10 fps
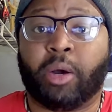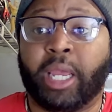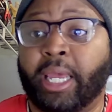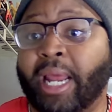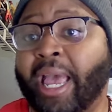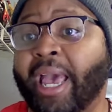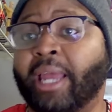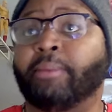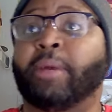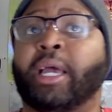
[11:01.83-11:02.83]
And I had
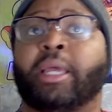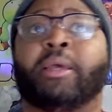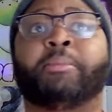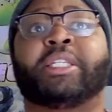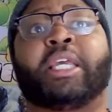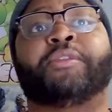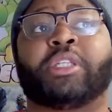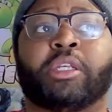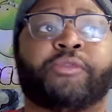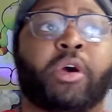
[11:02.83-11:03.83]
my misgivings
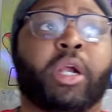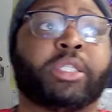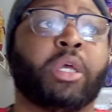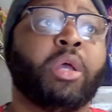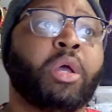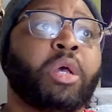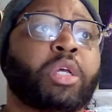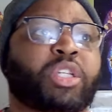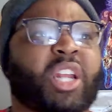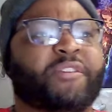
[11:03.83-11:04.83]
as far as,
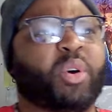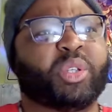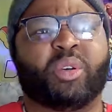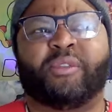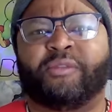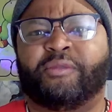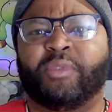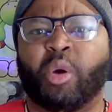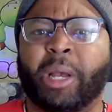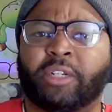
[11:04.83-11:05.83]
should I focus on go
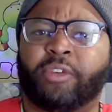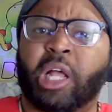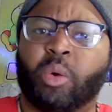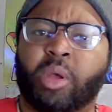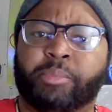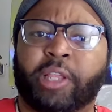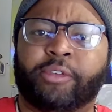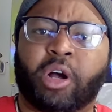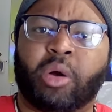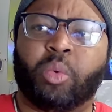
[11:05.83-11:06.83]
back to Fallout and play
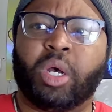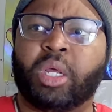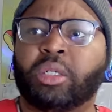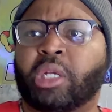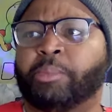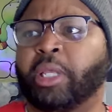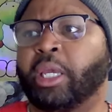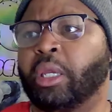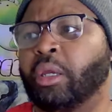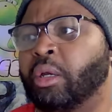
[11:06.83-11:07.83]
Fallout 1? Should I
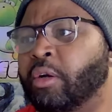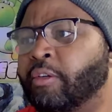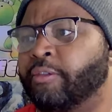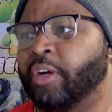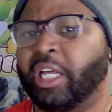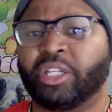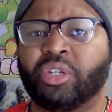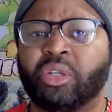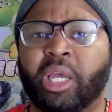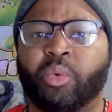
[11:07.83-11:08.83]
play Fallout 2?
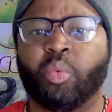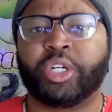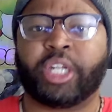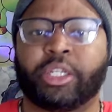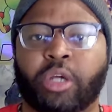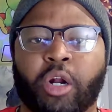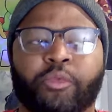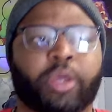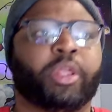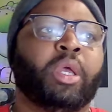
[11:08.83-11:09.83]
Like, what should I start off
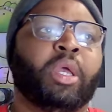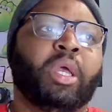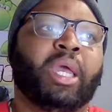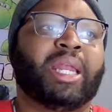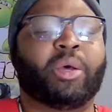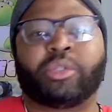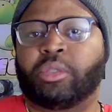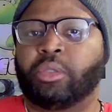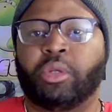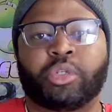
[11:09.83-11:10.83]
with? And I was,
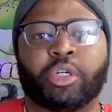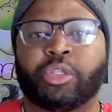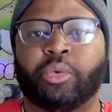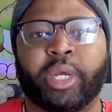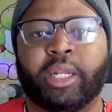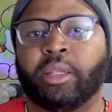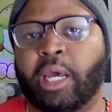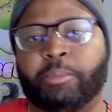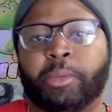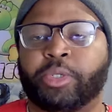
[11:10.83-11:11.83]
you know, searching through Reddit and a lot of
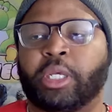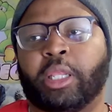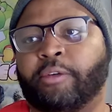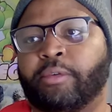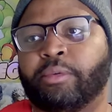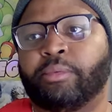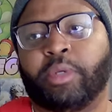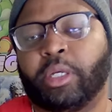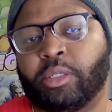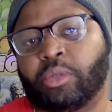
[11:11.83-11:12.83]
people were saying like,
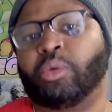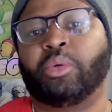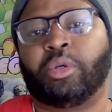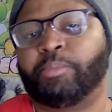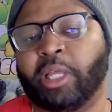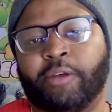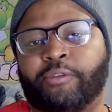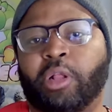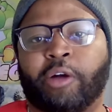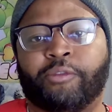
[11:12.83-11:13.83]
it's cool, you can play
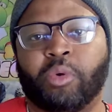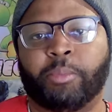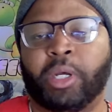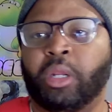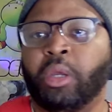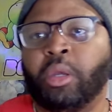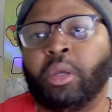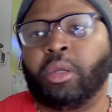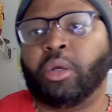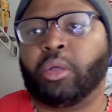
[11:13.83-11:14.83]
Fallout 4, but
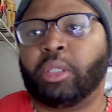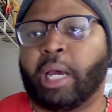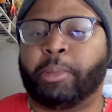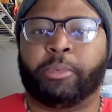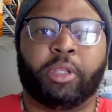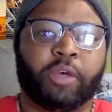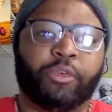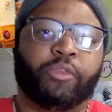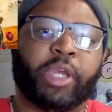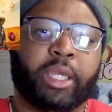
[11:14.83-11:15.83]
you know, a lot of people love New
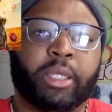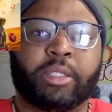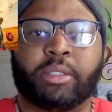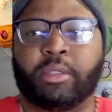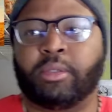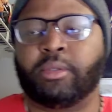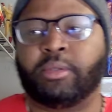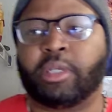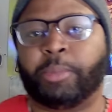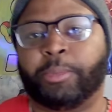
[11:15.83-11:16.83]
Vegas and
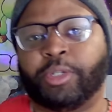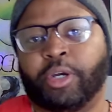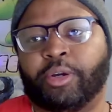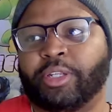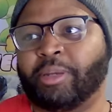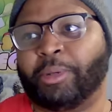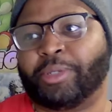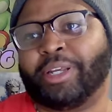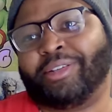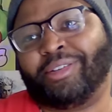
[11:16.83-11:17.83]
some people don't. And some people
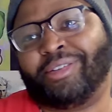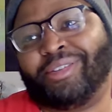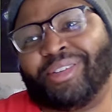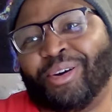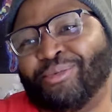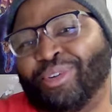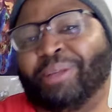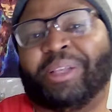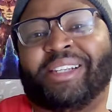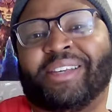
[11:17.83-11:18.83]
said, don't really
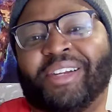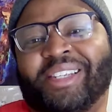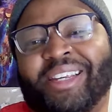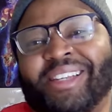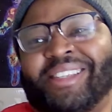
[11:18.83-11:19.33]
play 76.